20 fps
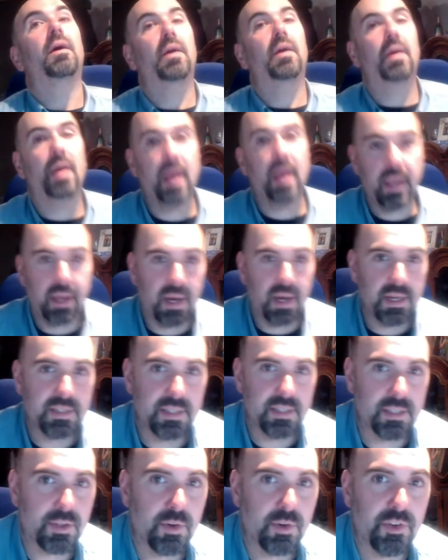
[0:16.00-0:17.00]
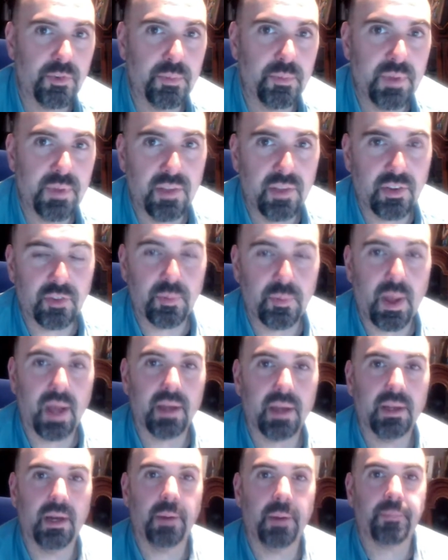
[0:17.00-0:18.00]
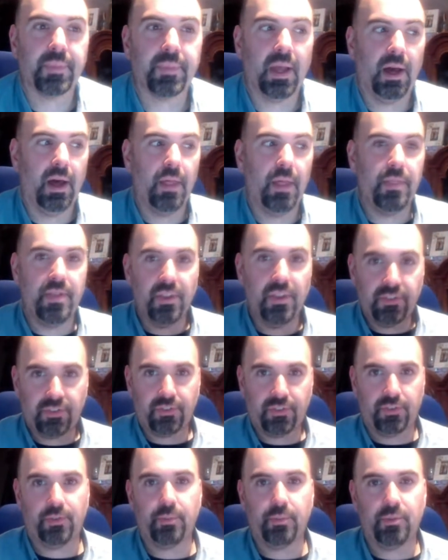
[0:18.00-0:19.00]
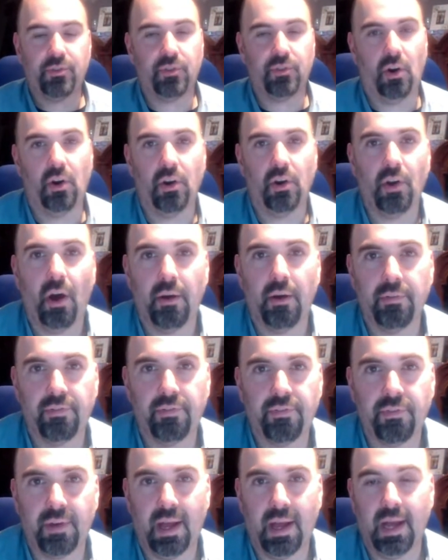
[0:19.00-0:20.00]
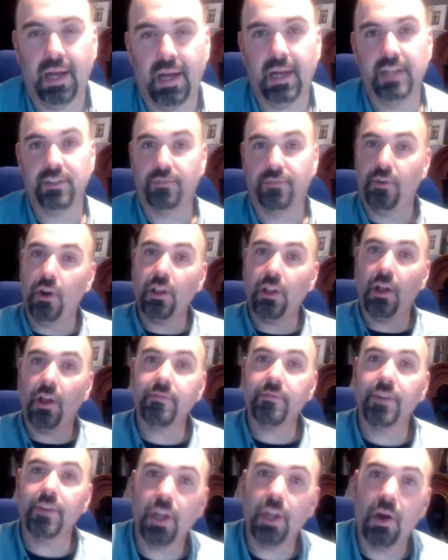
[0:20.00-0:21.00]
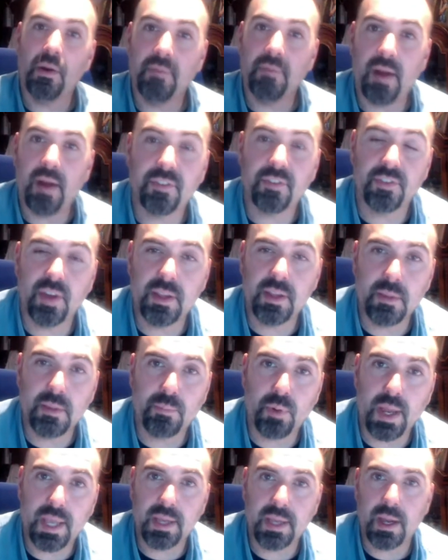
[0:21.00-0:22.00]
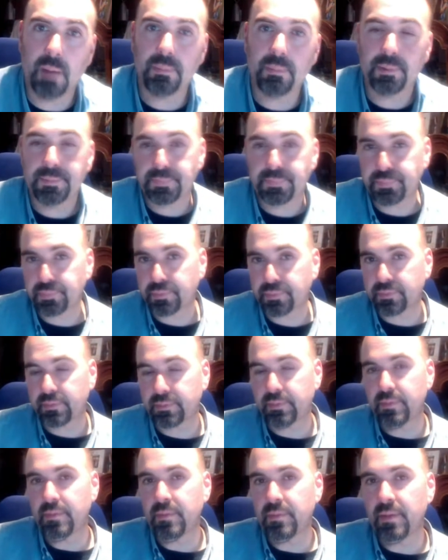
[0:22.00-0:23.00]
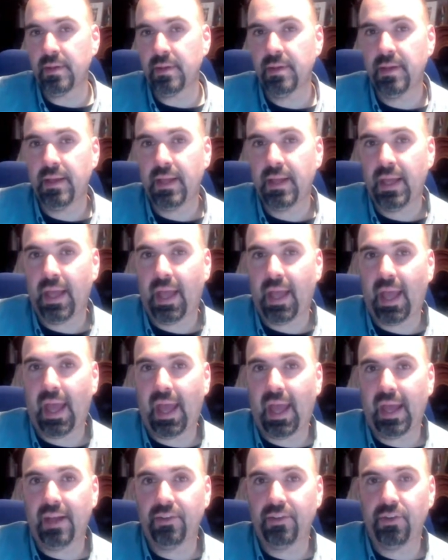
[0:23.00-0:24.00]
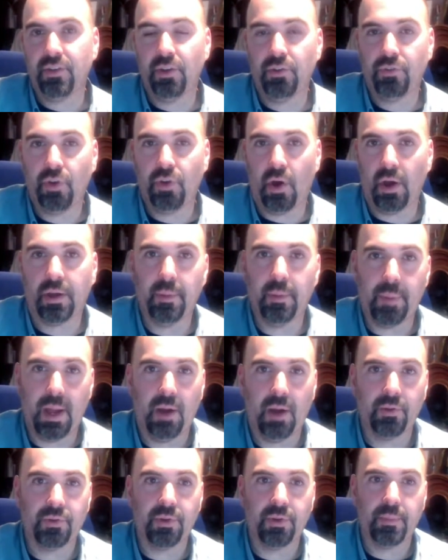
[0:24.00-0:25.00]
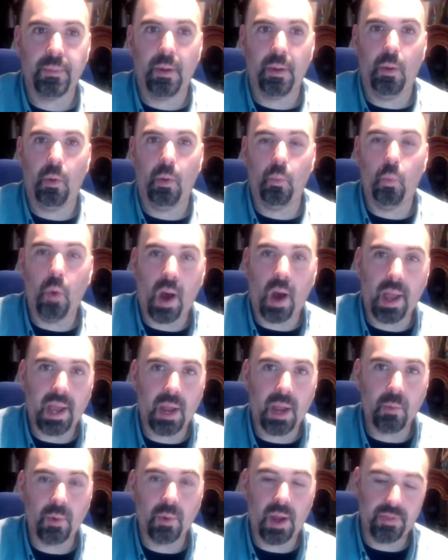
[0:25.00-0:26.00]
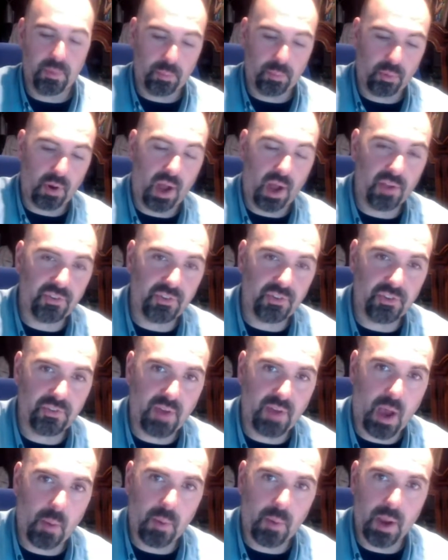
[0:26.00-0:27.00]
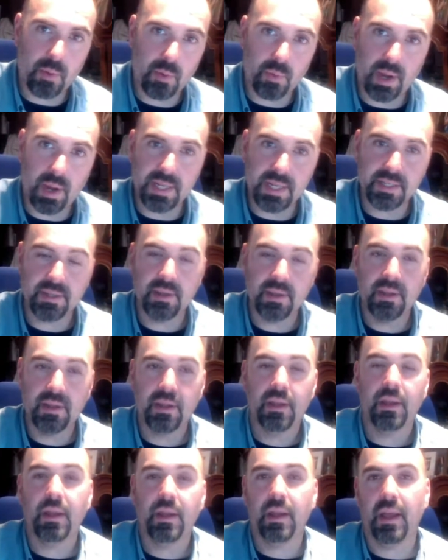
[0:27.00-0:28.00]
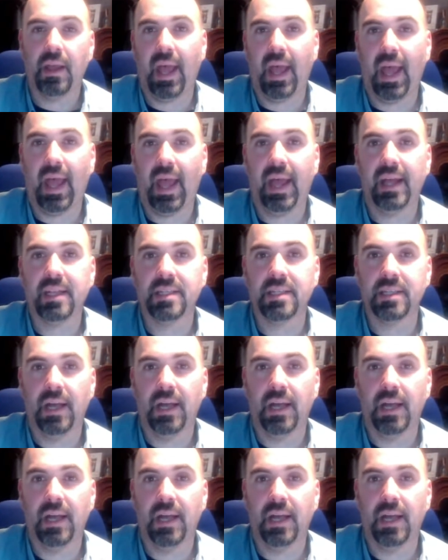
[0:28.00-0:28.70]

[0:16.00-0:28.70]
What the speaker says: Hey guys, this is Chris from Deus Ex Machina. This started off as a very long video. I decided to break it up and talk about why I write, the process of how I write, and